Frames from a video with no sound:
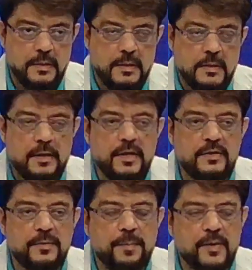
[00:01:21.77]
In
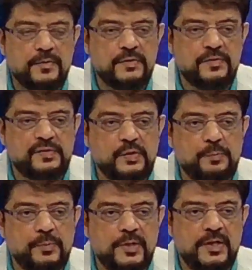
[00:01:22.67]
the Pakistan
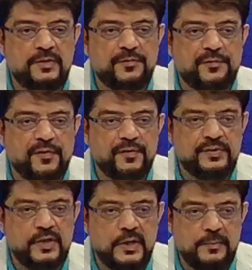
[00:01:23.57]
Super League, the first
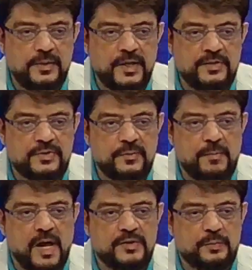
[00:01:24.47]
eliminator
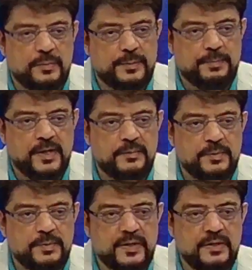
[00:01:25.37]
match will be played
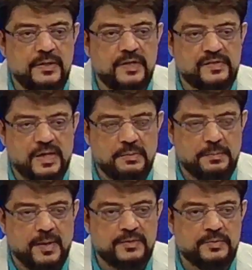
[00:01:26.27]
between
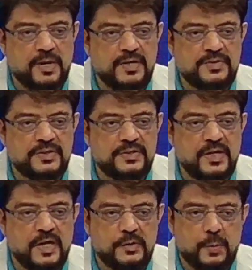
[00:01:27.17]
Islamabad United
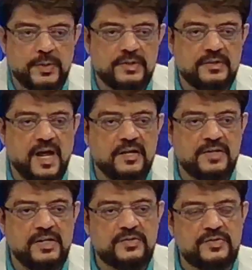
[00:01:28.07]
and Quetta
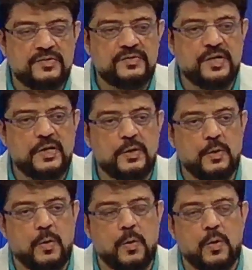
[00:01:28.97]
Gladiators in
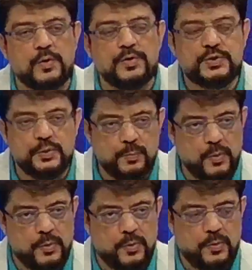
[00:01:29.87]
Lahore
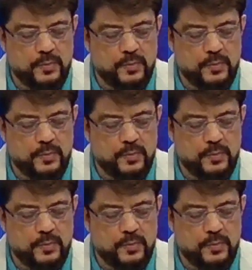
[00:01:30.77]
tomorrow.